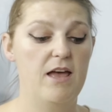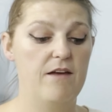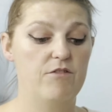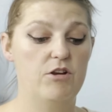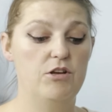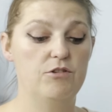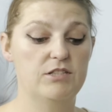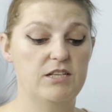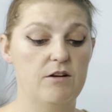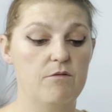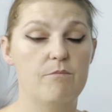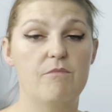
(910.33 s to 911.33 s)
if you're
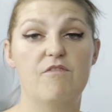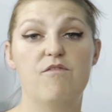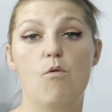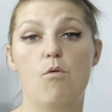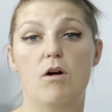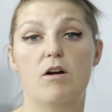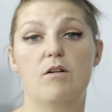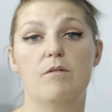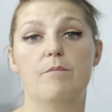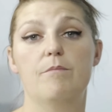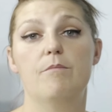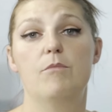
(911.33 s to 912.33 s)
using them
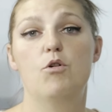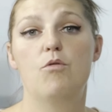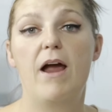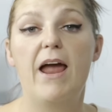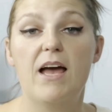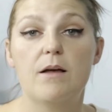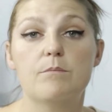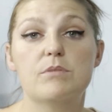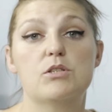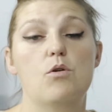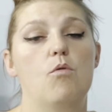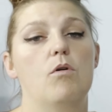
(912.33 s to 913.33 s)
for
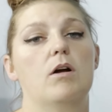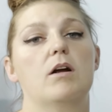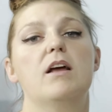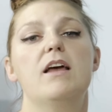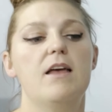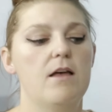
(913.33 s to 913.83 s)
cramps or